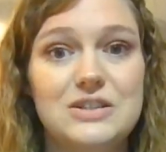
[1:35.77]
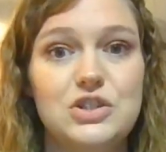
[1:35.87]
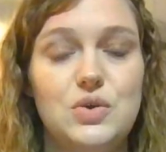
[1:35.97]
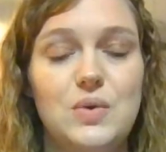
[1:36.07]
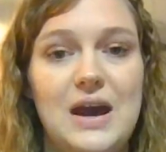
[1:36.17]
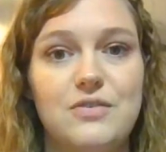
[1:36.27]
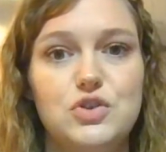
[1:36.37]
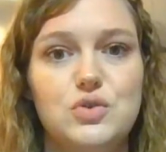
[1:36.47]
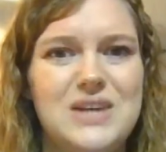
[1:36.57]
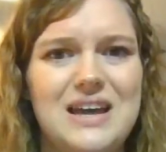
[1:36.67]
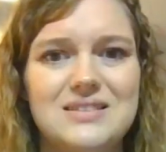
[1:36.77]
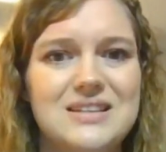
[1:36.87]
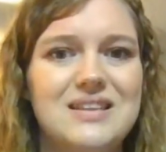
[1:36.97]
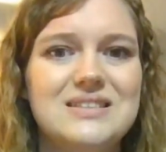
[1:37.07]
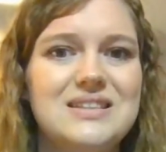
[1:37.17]
So you would have 2/10,
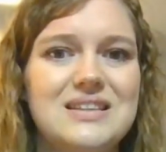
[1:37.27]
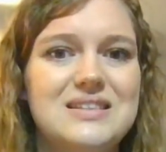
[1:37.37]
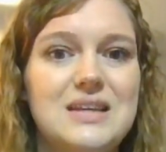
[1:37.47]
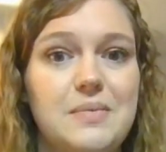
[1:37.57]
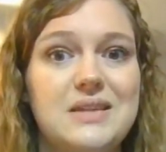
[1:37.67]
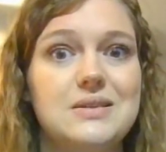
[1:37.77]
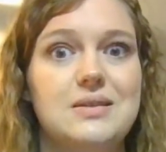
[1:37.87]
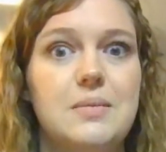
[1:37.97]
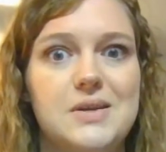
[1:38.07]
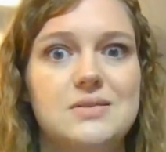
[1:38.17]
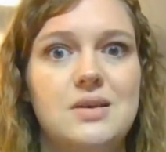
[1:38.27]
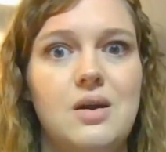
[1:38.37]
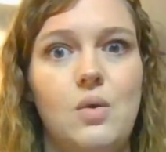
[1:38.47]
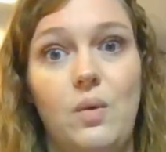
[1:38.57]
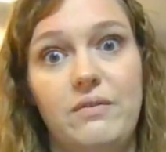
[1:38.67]
and that's not the same. That's the same as
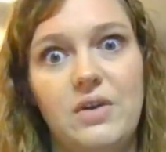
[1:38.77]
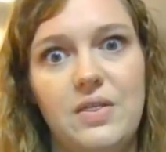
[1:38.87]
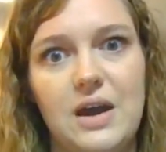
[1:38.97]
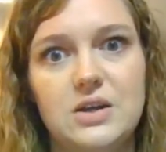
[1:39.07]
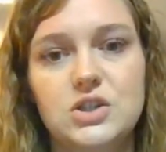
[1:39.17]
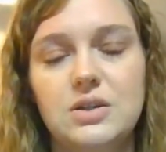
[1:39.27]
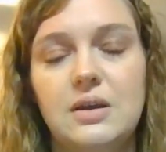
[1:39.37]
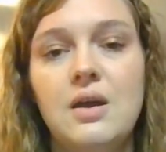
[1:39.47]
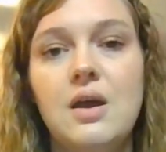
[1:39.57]
1/5 actually.